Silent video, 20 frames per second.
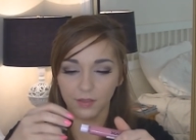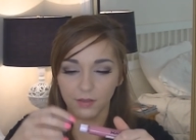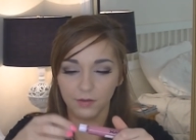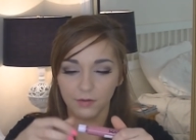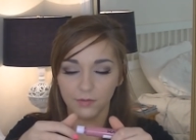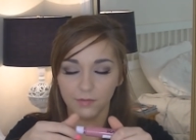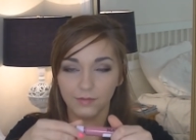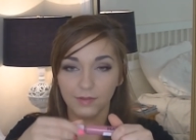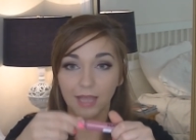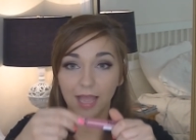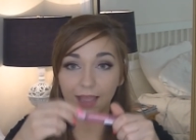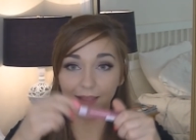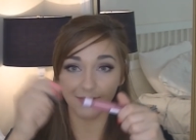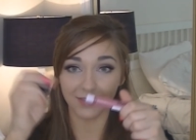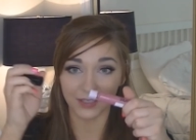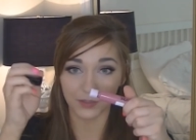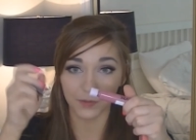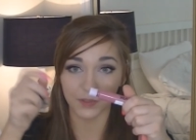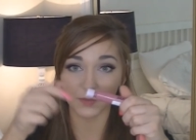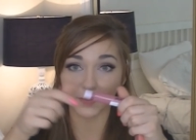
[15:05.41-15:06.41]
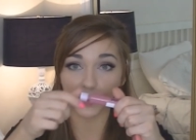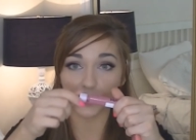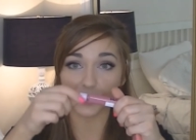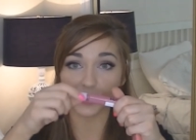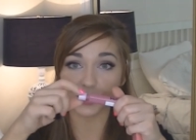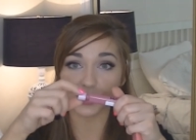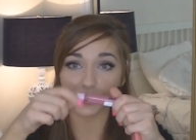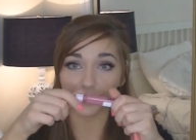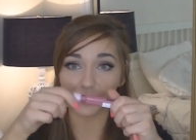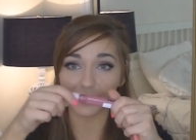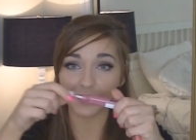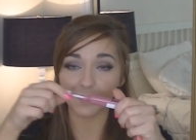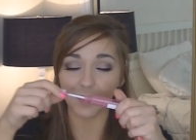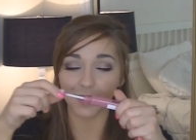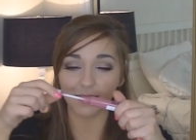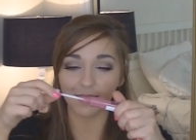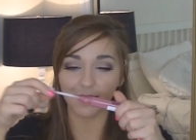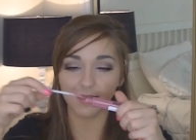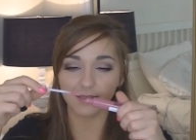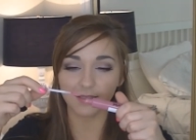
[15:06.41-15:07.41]
Oh, and this one's broken too. See,
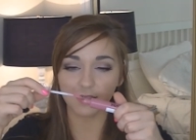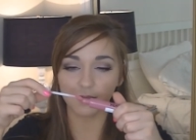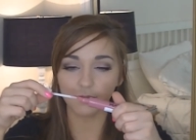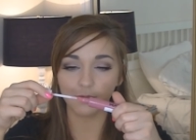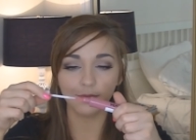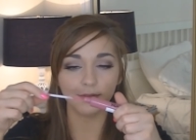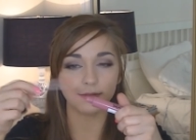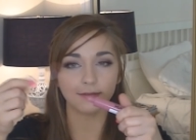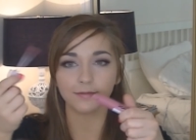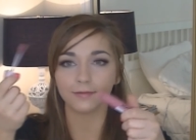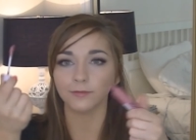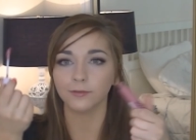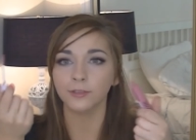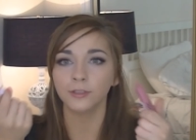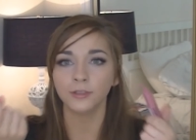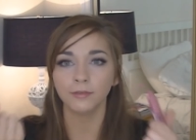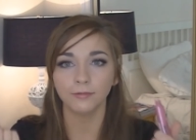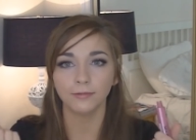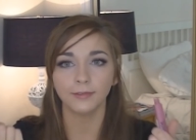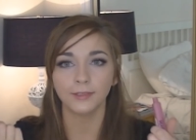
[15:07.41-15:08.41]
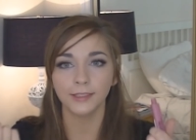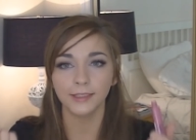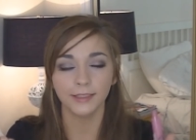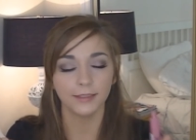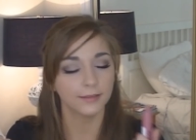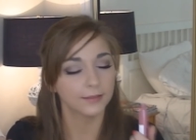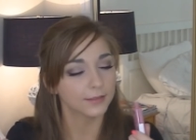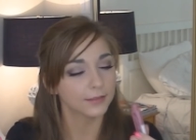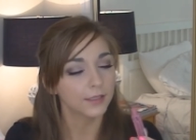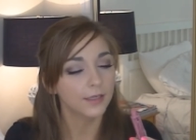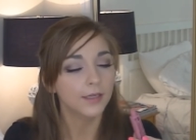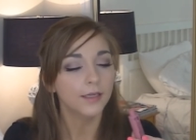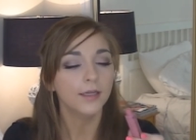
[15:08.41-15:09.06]
my thing's wrong with NYX.